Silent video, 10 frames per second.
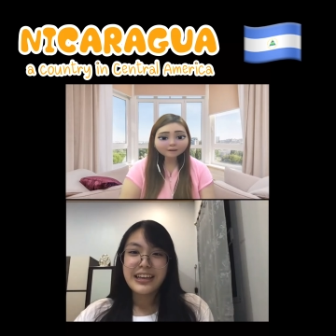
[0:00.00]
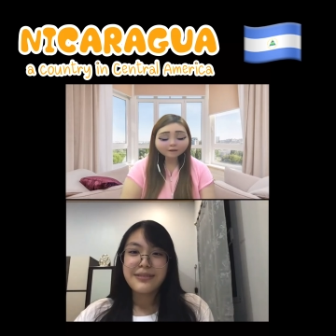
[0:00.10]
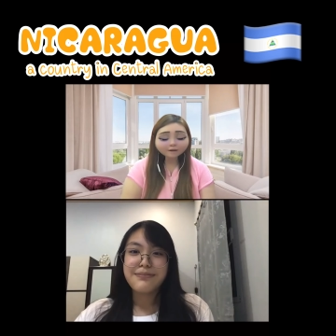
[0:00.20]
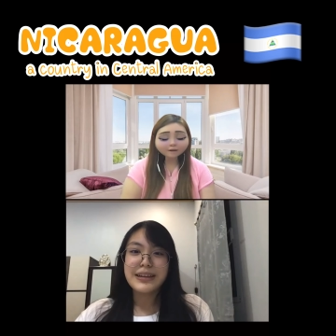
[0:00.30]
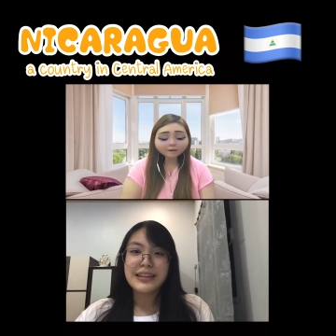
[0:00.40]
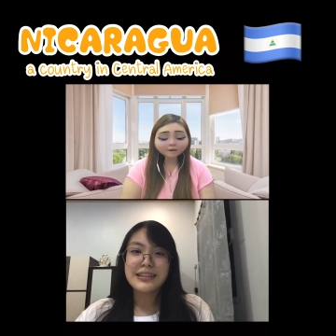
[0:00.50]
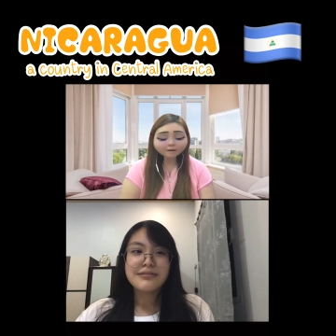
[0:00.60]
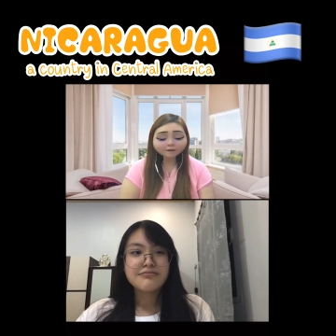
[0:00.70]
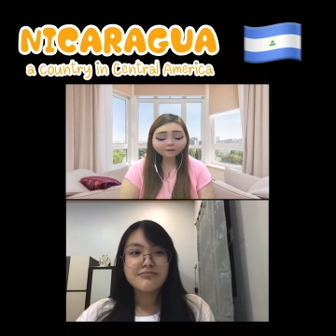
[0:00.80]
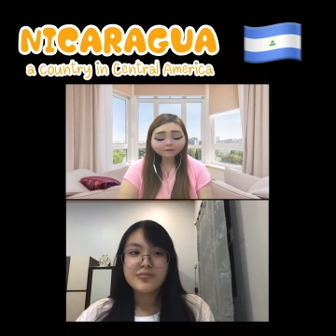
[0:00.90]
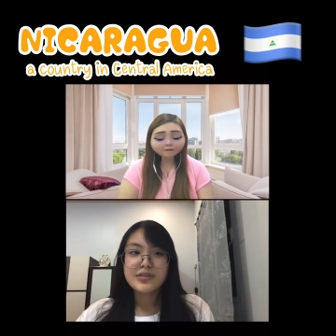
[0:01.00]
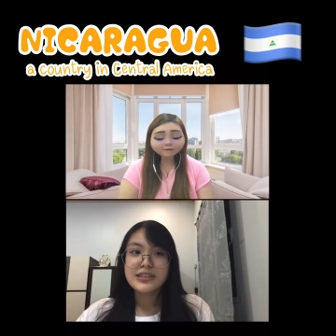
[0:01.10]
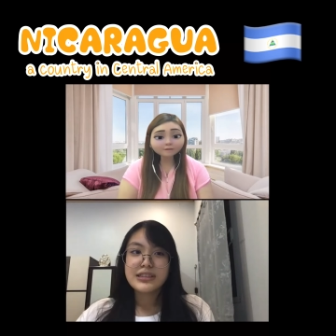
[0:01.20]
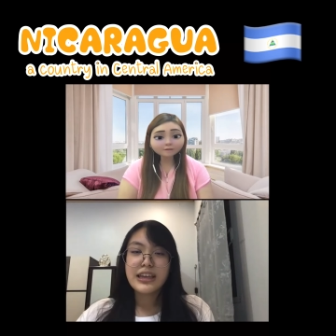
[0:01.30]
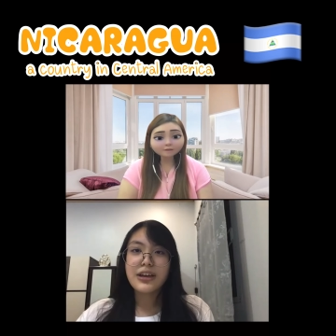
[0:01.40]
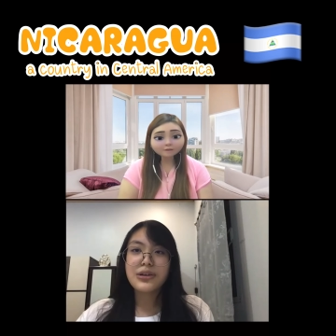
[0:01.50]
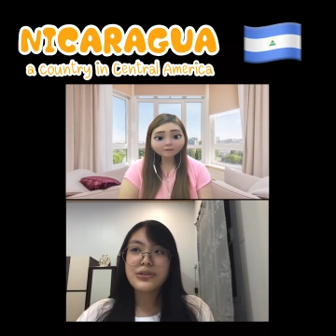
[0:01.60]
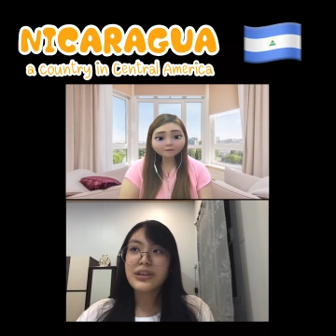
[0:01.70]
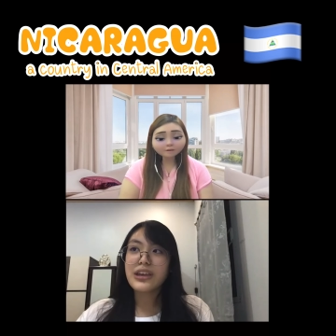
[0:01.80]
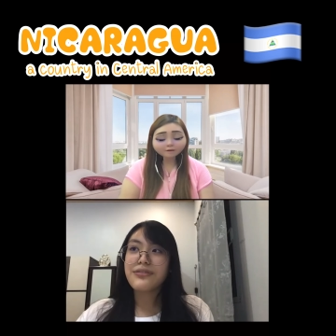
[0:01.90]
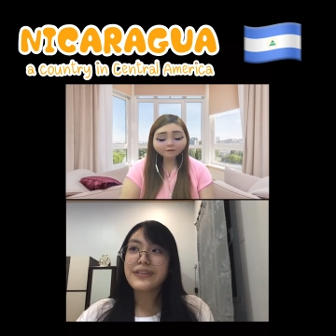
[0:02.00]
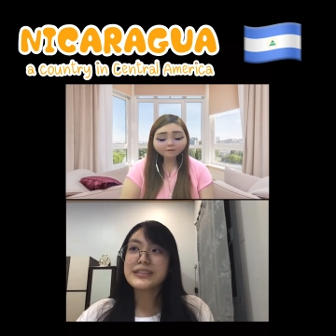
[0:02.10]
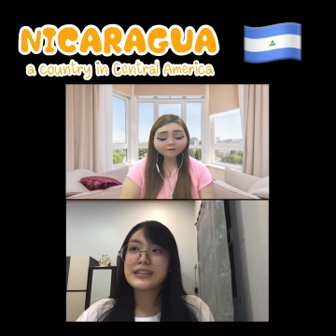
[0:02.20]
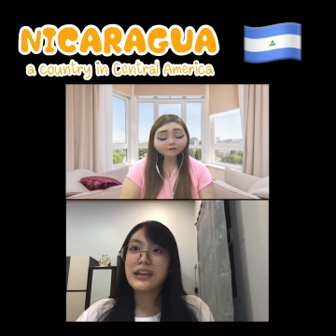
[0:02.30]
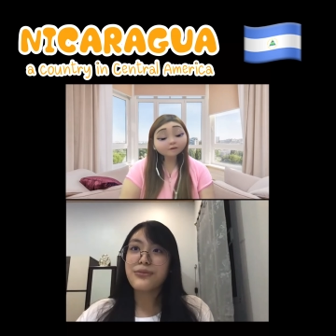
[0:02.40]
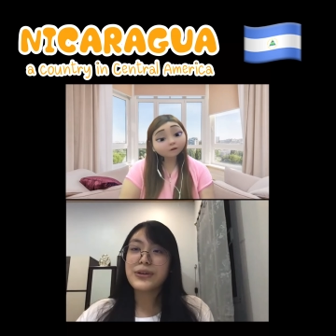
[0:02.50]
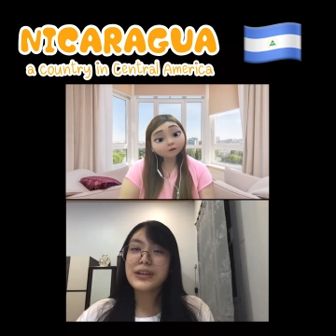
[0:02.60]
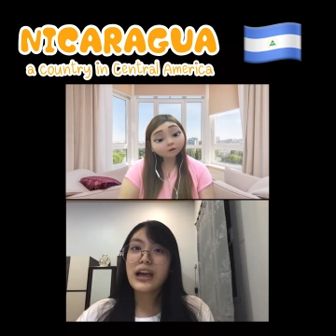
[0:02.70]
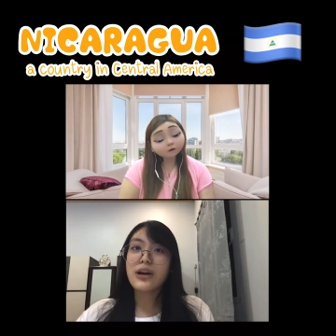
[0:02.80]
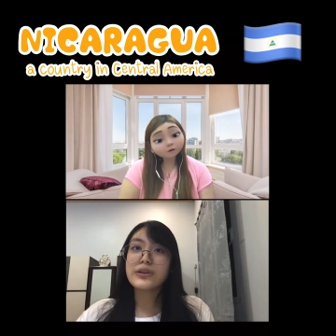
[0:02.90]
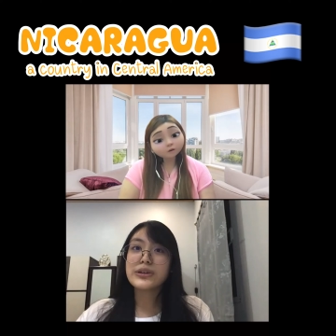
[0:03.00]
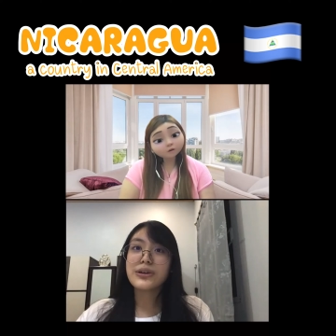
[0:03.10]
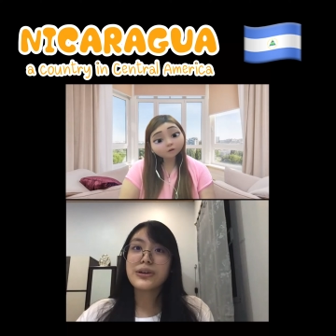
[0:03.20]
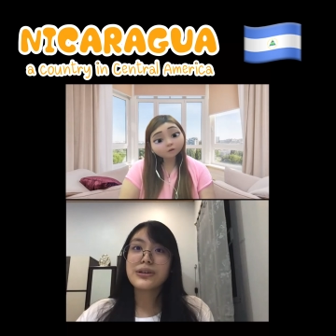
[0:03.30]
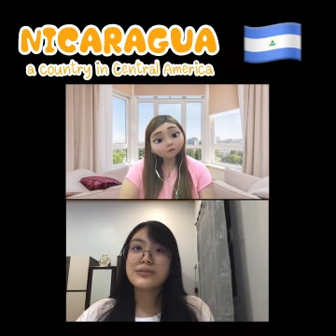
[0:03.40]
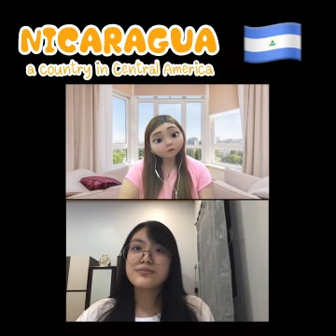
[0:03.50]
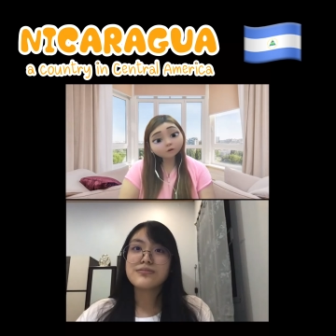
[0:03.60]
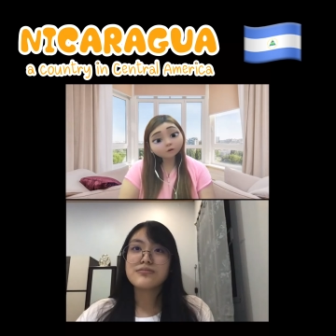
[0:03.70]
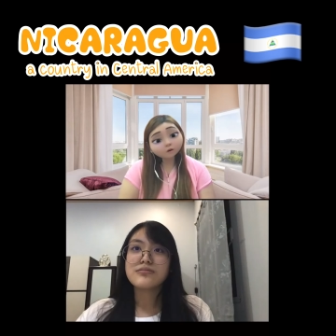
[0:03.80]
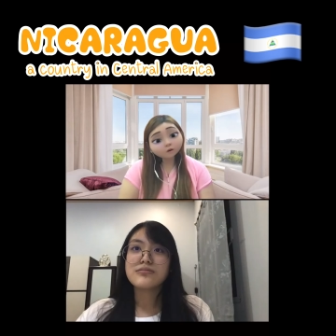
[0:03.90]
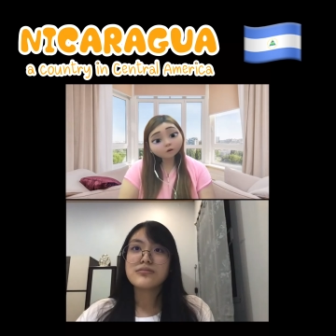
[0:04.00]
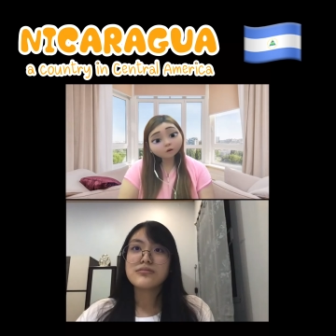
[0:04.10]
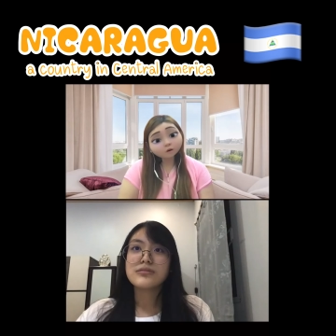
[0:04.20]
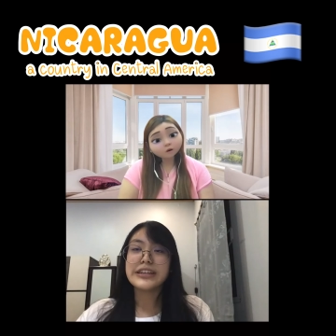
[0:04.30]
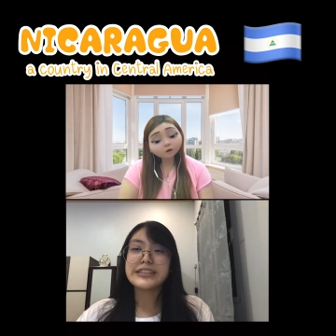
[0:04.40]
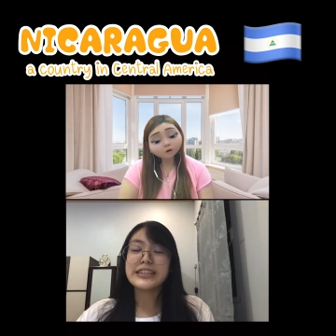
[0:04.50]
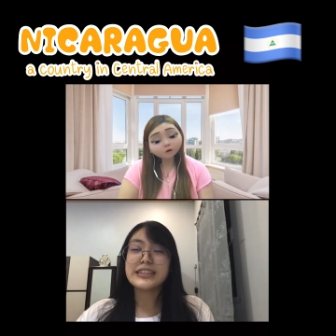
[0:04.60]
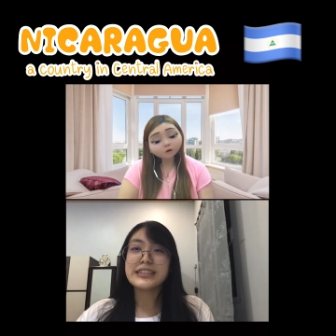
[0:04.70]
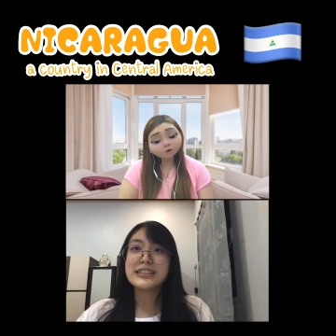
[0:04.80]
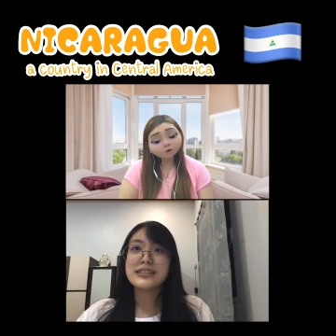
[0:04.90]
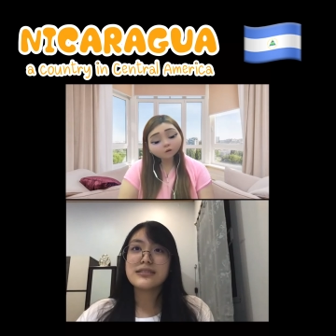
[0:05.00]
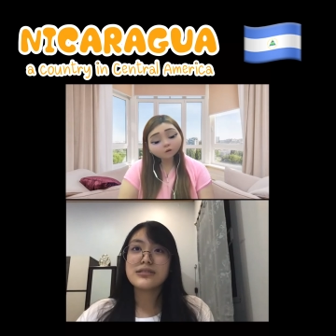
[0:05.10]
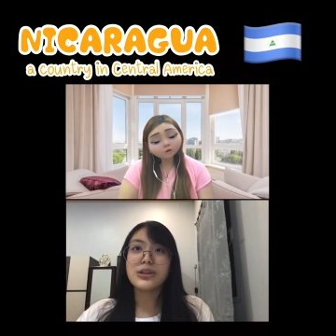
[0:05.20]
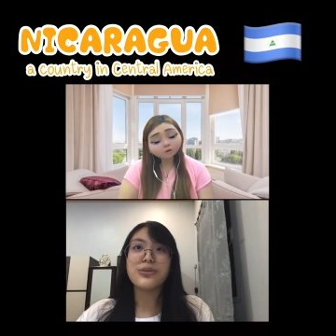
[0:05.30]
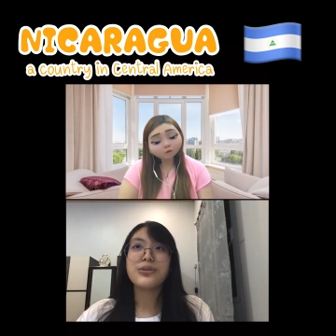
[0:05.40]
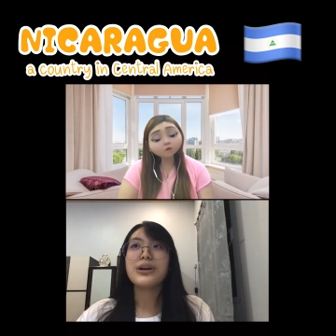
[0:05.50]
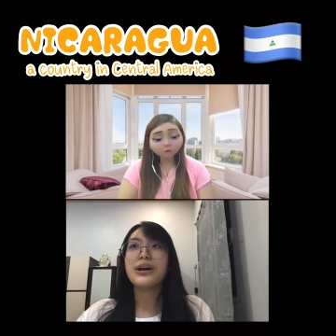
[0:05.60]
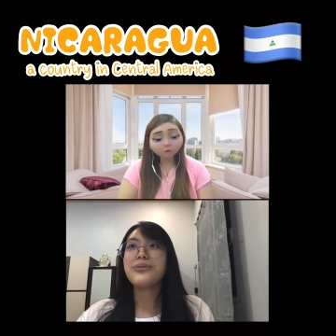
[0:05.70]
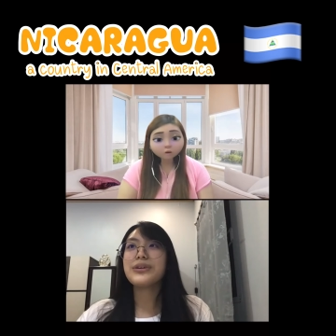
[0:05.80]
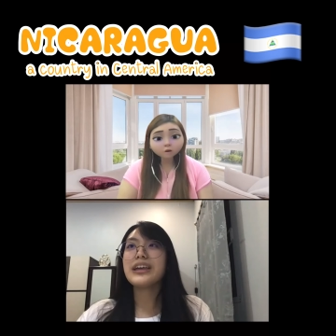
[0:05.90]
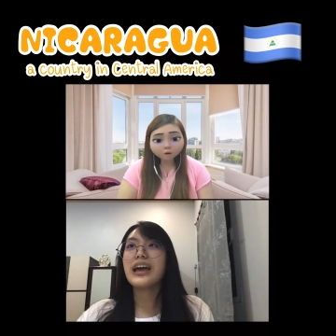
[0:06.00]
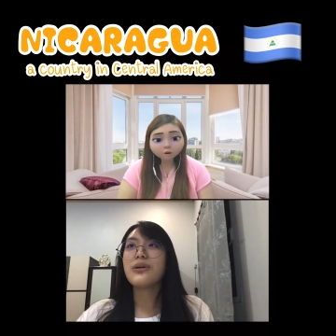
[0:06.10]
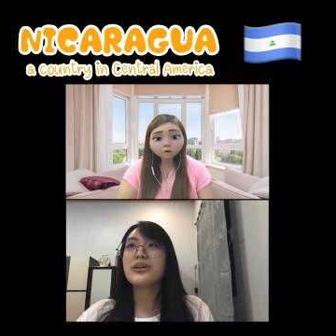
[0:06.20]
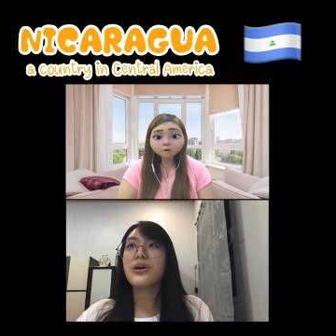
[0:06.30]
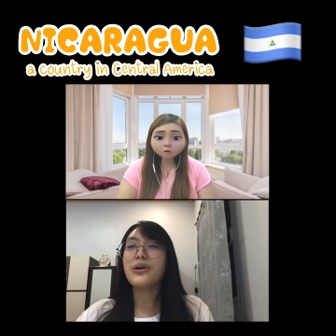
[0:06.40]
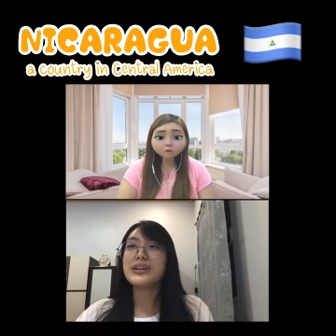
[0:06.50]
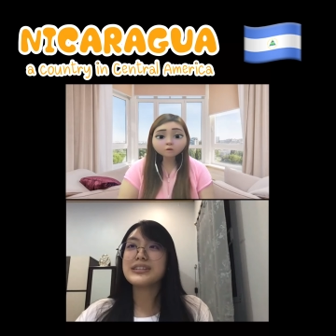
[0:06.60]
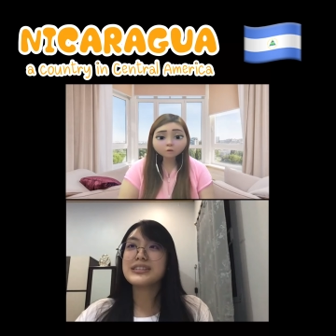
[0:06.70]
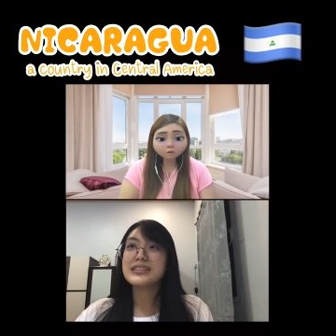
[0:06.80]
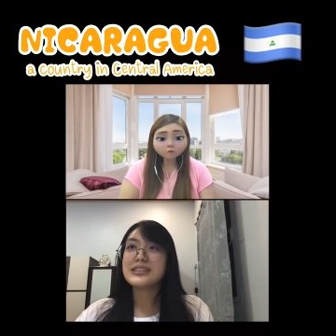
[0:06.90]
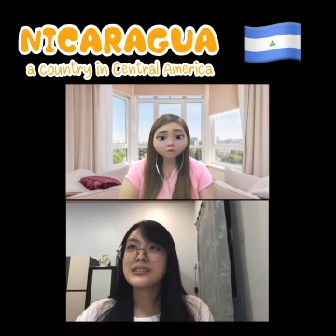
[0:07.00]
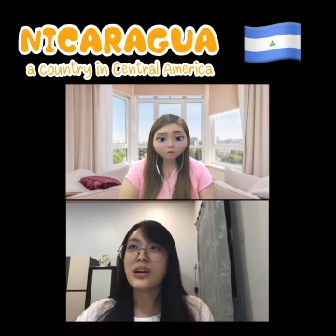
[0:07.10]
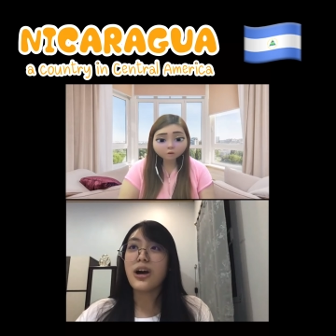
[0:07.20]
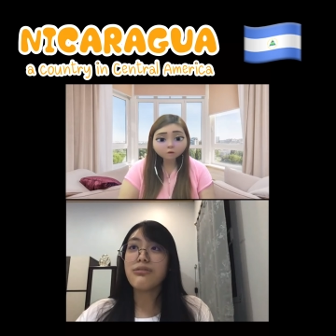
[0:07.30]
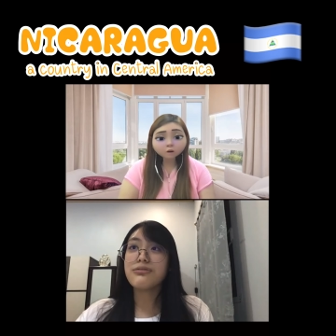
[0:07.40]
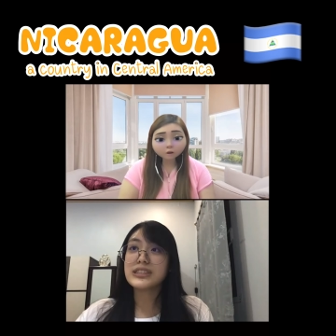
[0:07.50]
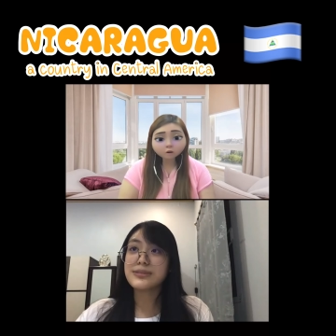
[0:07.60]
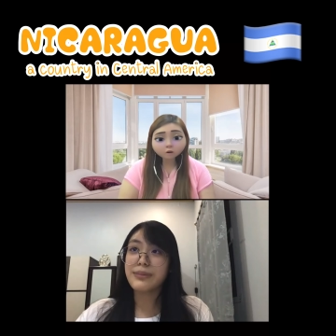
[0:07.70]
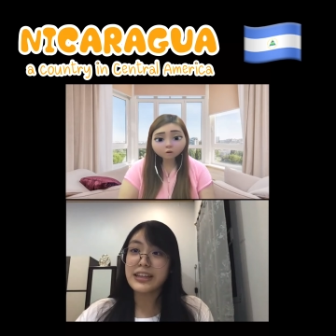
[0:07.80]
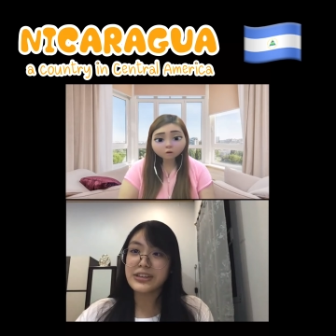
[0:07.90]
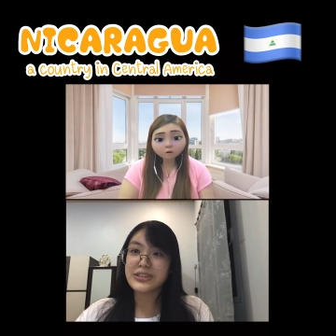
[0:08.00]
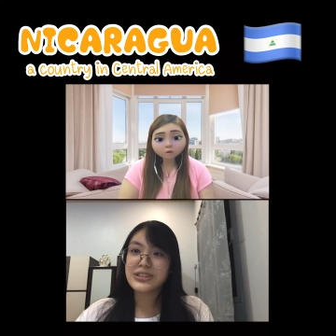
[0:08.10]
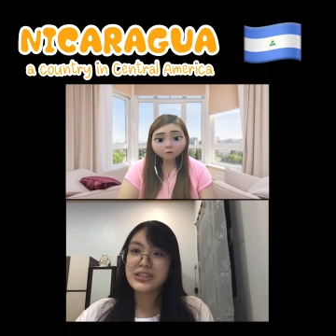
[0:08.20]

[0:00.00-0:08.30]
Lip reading: but they are going to give us a 40-hour lessons, no, a 40-hour course of Spanish.